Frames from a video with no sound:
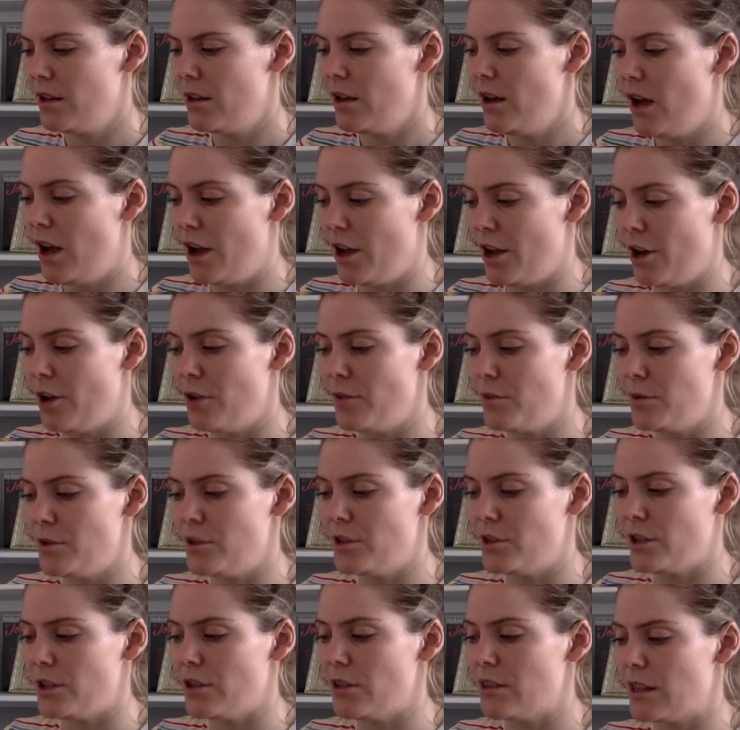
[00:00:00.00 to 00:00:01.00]
"I hope you
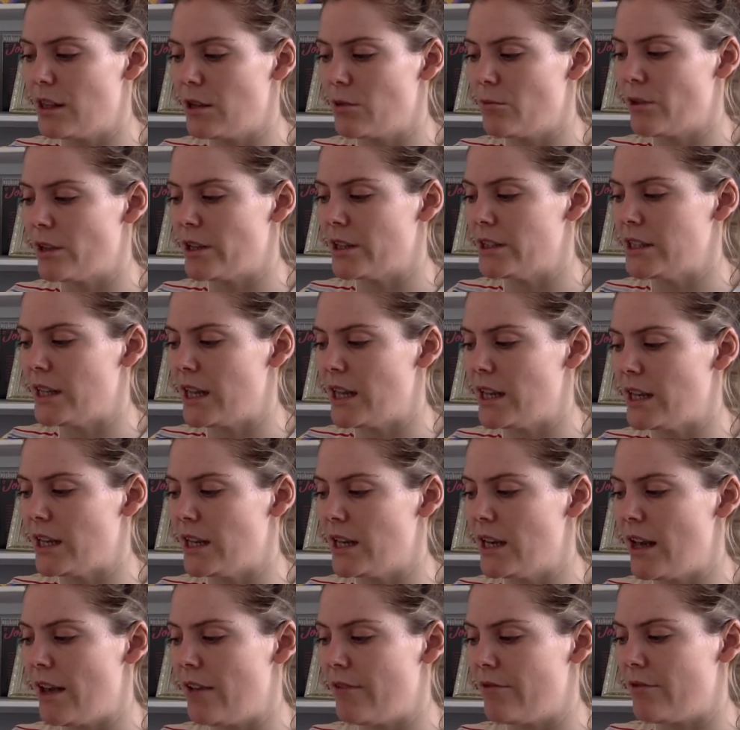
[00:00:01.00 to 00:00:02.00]
don't think we can take in
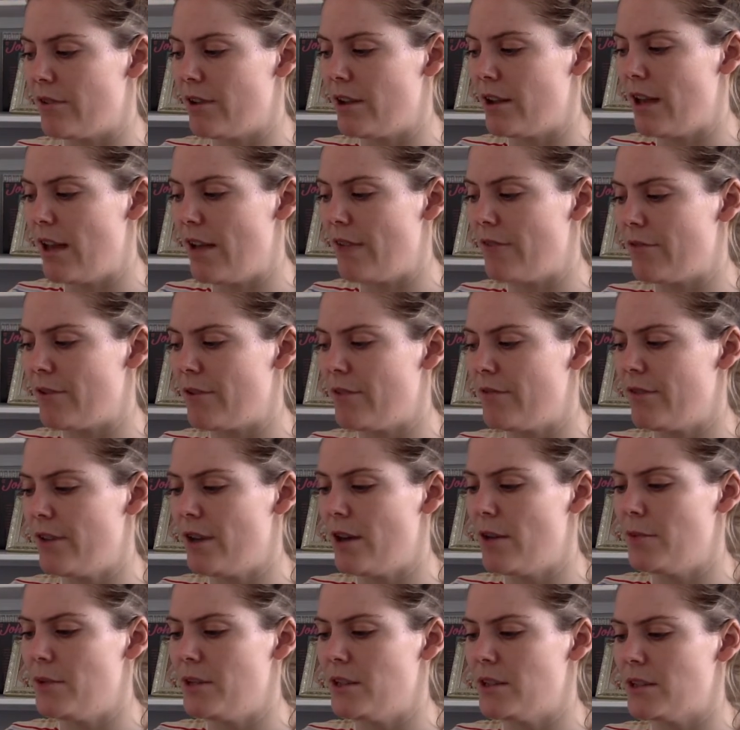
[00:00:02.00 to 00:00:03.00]
every
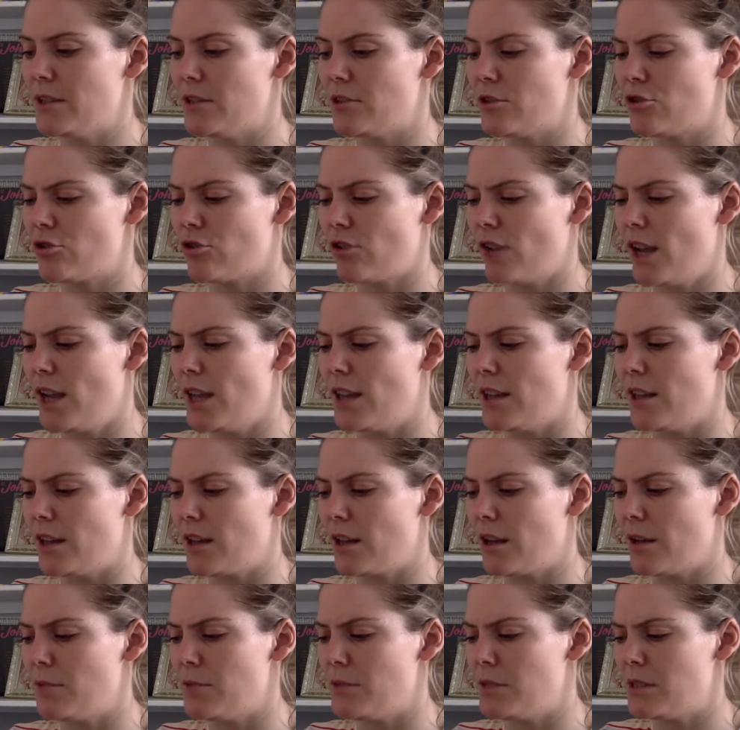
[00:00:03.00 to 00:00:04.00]
verminous stray that
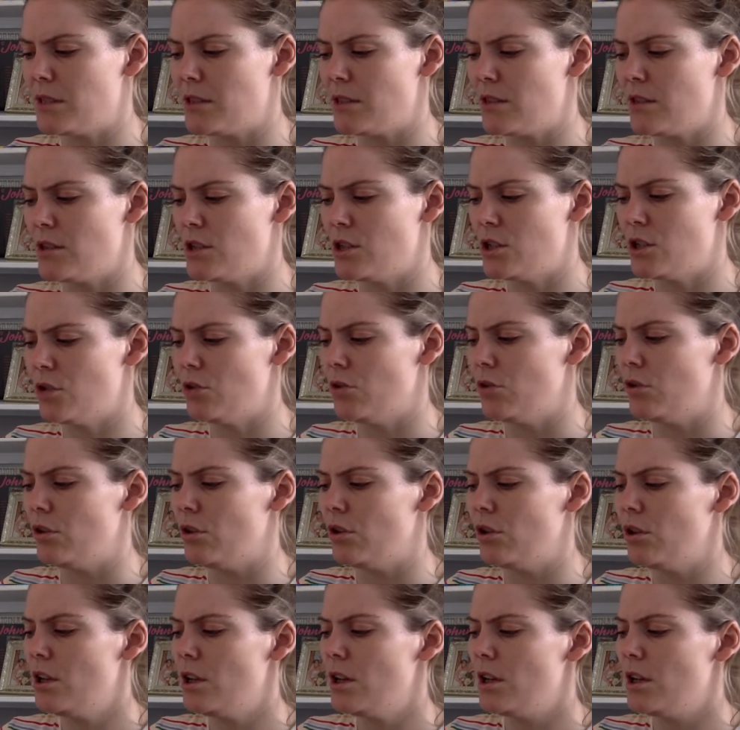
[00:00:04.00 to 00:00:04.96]
comes to the door.